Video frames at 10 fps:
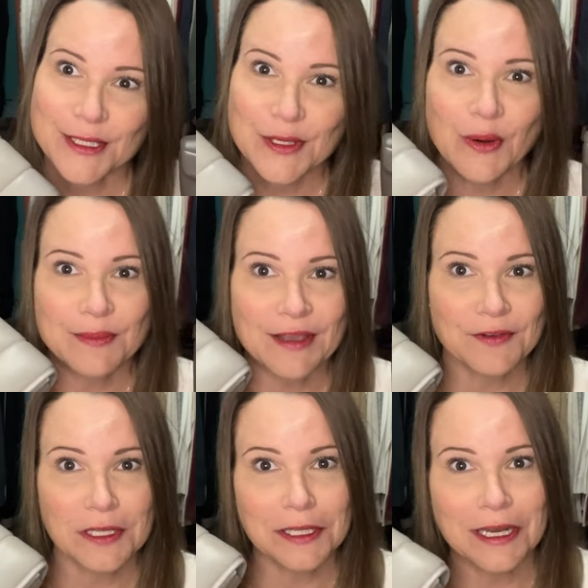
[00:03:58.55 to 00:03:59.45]
so I'm
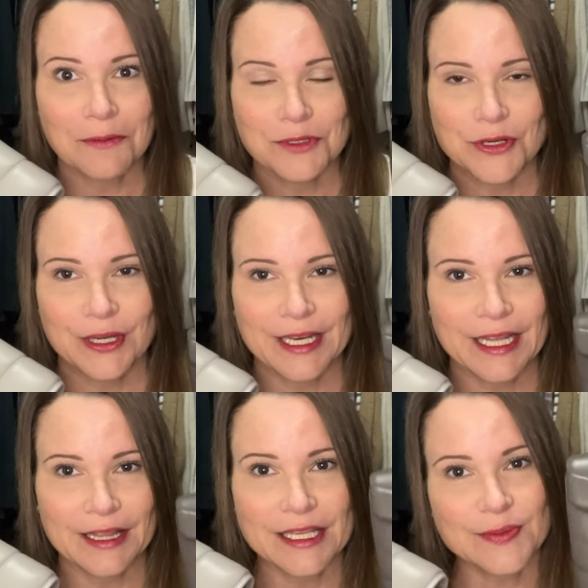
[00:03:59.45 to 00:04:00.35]
definitely not returning
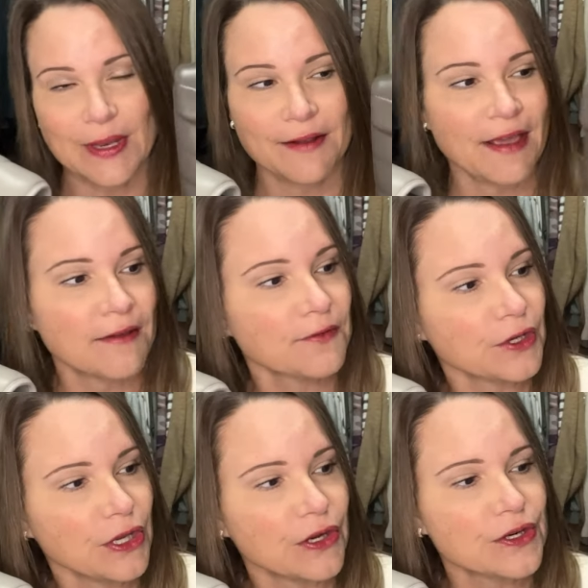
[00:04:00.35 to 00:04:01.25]
it. And this one I've had for
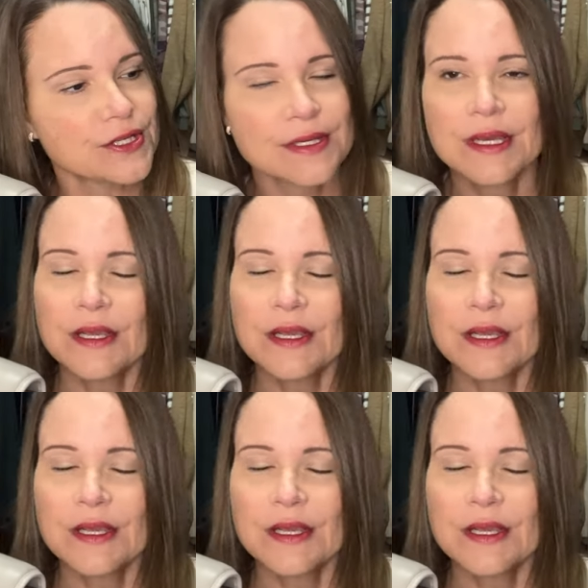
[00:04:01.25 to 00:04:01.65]
years.